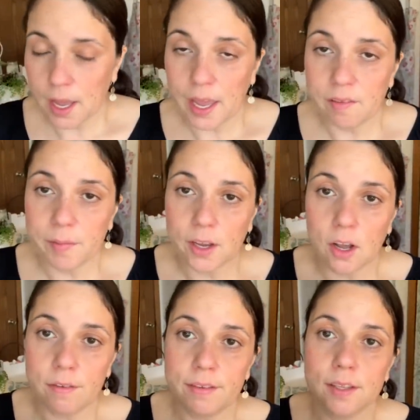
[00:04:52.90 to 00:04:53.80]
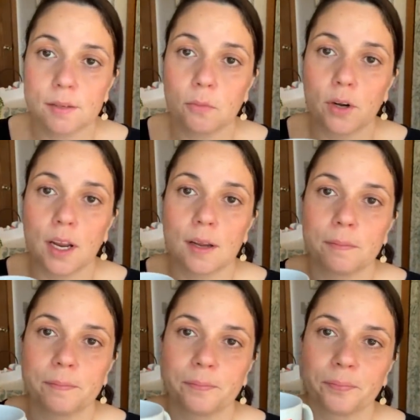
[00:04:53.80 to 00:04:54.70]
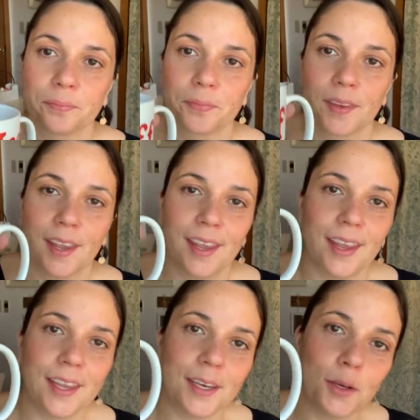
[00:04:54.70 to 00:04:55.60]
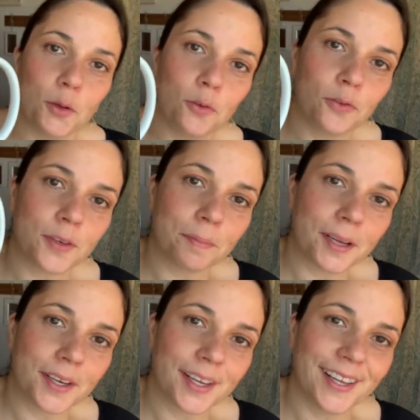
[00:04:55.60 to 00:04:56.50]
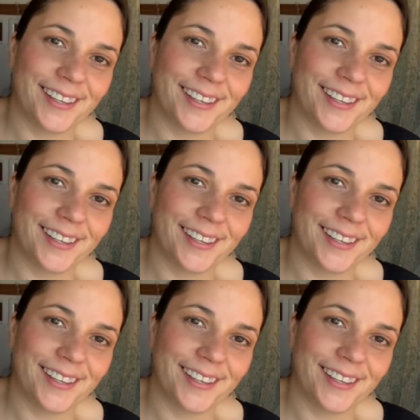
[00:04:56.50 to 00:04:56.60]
I have my coffee this morning in an oofda mug.